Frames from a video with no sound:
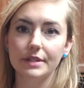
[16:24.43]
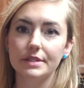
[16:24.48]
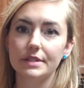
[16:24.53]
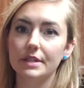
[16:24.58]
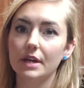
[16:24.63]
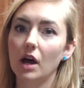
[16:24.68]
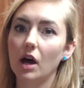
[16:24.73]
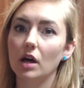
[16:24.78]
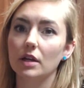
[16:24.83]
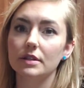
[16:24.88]

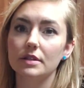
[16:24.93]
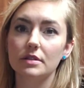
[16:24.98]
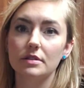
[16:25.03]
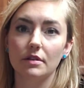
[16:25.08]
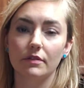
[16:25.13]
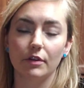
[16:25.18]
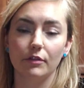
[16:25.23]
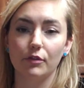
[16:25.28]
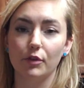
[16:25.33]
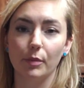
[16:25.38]
tons
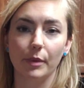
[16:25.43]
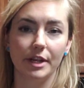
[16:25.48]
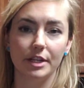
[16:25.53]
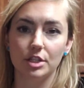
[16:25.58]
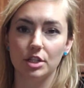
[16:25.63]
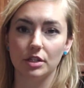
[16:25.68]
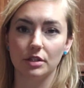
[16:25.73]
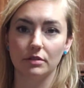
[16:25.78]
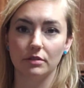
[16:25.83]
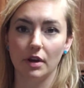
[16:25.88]
of
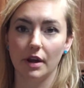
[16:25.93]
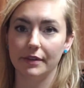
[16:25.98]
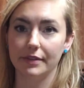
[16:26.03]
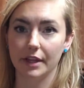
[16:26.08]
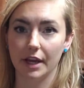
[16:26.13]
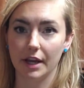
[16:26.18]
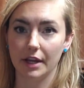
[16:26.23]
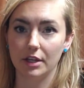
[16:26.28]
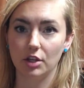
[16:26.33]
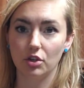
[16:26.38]
information
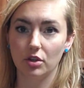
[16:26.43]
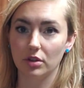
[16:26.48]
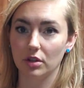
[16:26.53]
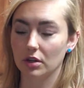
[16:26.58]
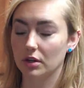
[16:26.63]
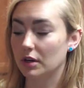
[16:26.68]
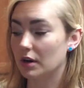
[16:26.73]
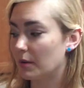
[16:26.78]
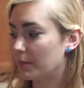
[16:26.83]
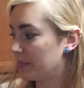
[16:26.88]
online, you can
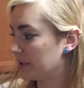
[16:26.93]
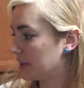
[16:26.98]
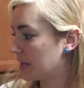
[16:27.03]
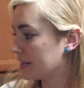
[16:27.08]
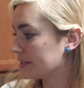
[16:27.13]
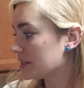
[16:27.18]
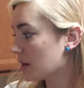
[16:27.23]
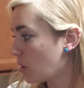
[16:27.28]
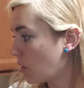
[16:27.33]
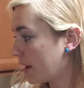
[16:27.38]
look it up, but
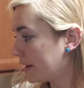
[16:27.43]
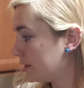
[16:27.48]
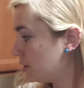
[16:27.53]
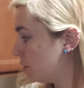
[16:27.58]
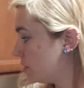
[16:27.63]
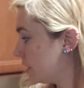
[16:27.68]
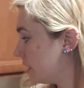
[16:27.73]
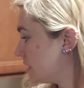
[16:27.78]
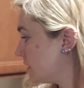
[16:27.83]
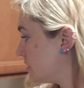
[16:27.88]
that's how I
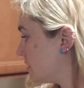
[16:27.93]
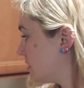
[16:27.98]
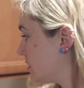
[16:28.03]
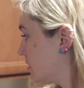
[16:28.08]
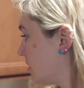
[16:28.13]
do it.